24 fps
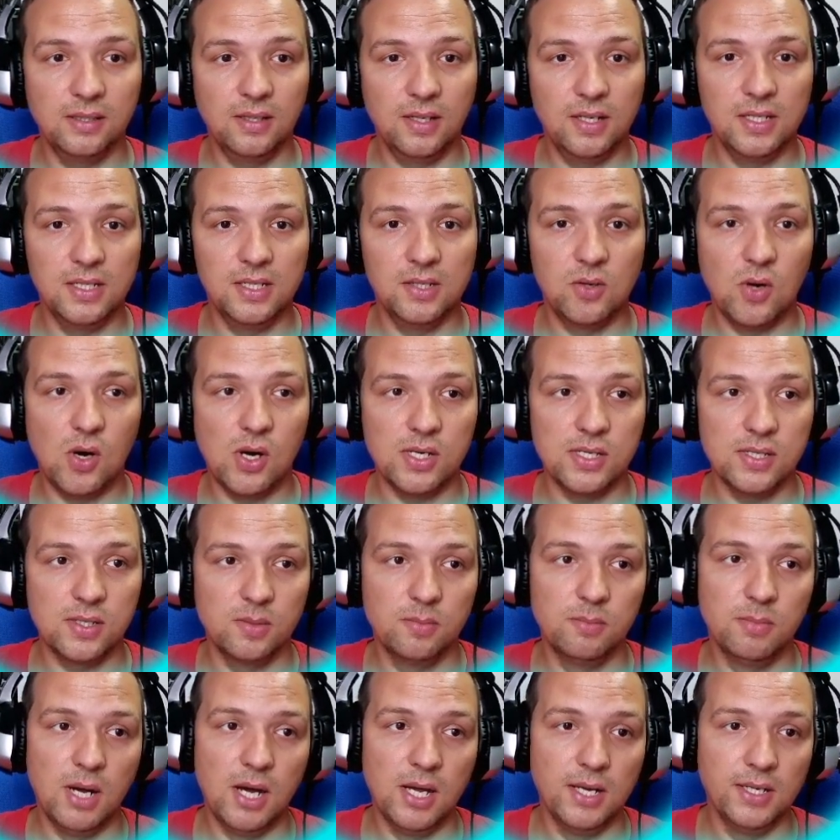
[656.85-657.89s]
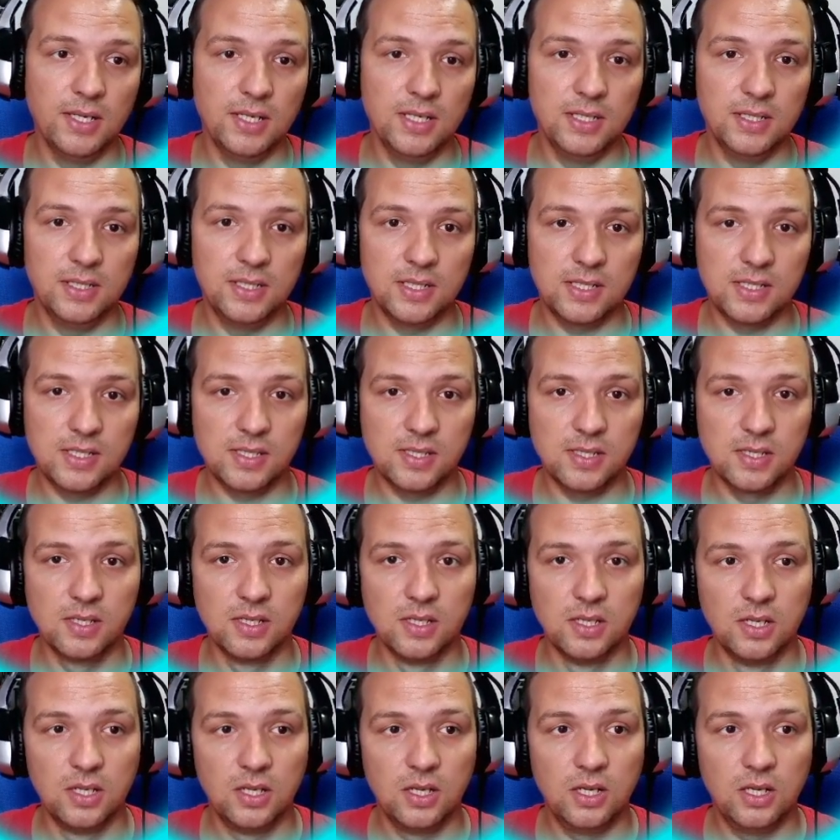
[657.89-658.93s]
And there are some analytics
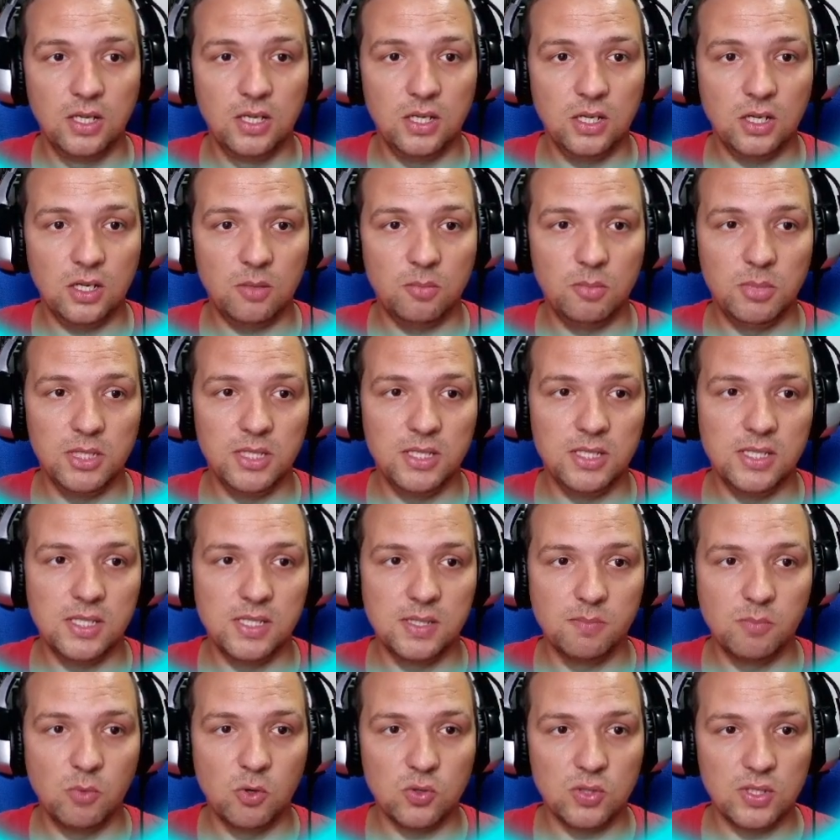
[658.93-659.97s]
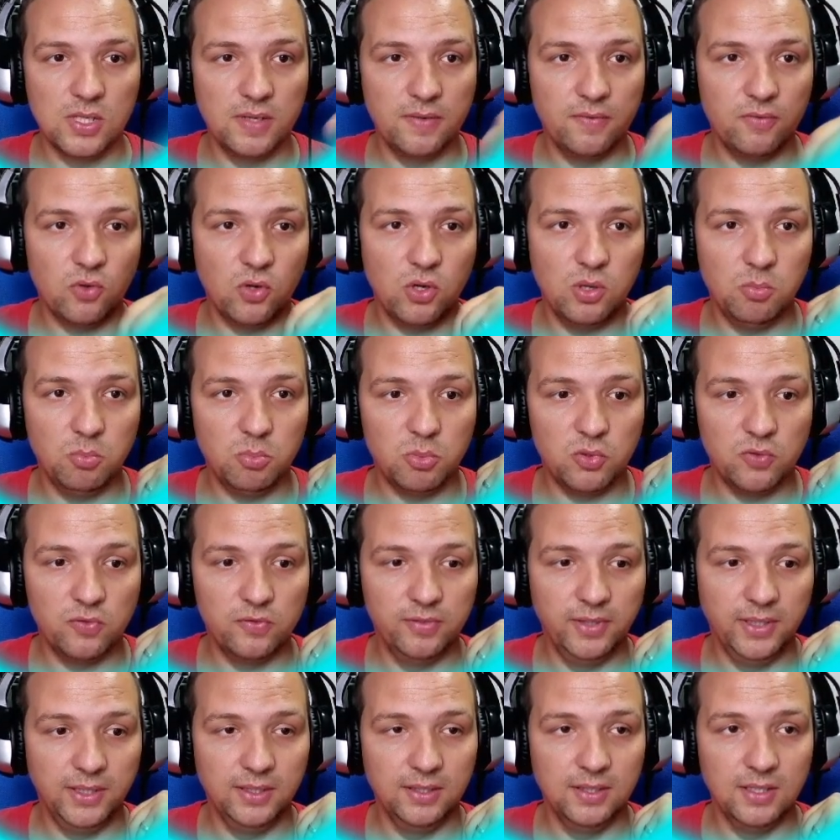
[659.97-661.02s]
here, but this is mostly for
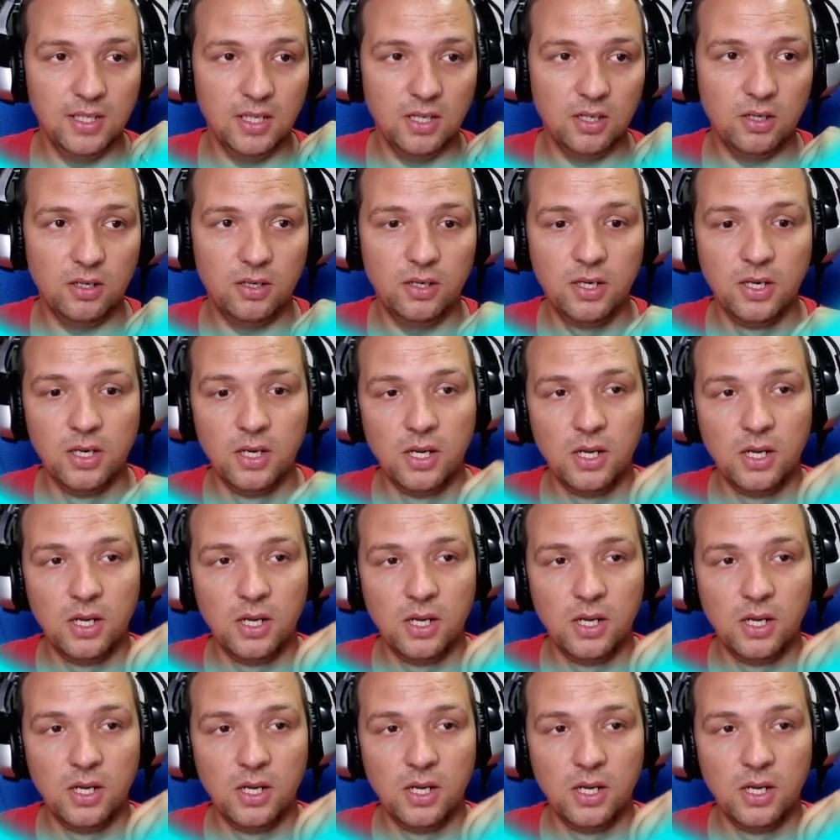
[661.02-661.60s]
improving their